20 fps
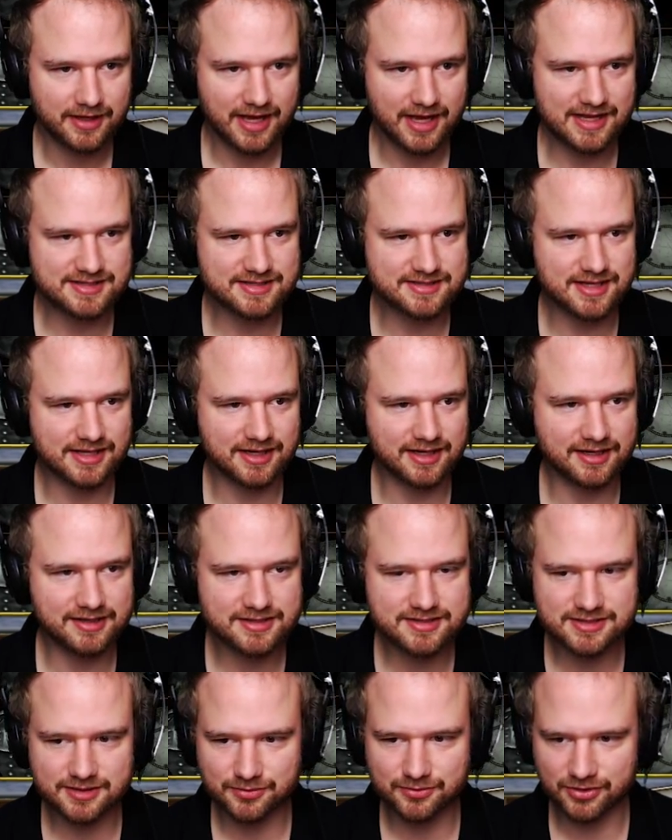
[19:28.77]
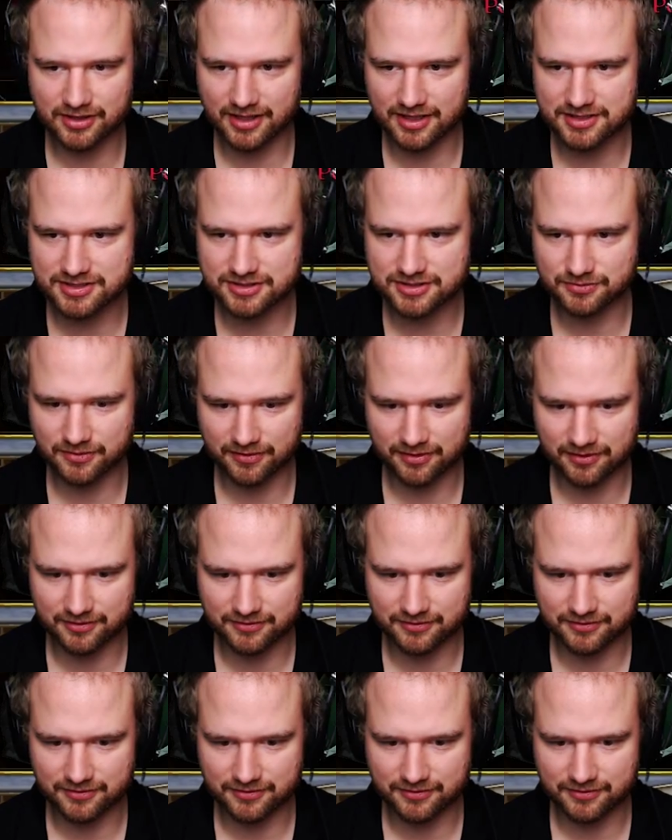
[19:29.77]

As I said, I need some relation with